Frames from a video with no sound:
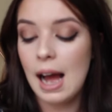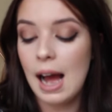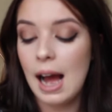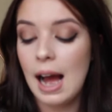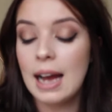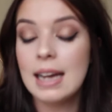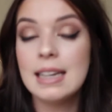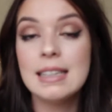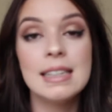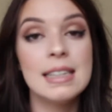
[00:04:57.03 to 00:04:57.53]

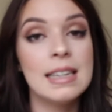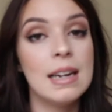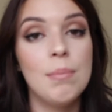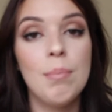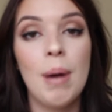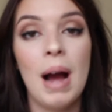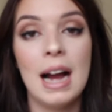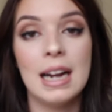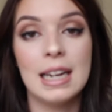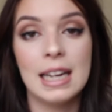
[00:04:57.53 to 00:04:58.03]
I didn't
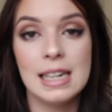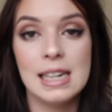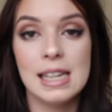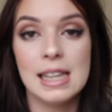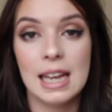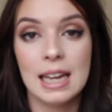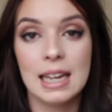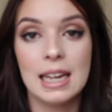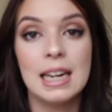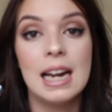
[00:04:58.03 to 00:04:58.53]
unpack
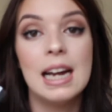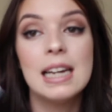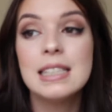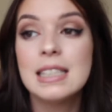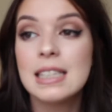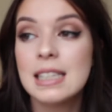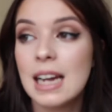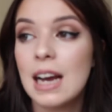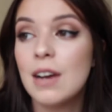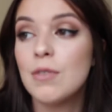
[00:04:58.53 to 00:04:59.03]
anything and I
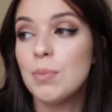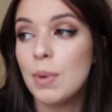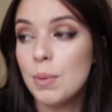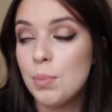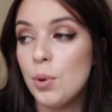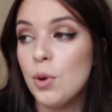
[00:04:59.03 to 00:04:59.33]
didn't have my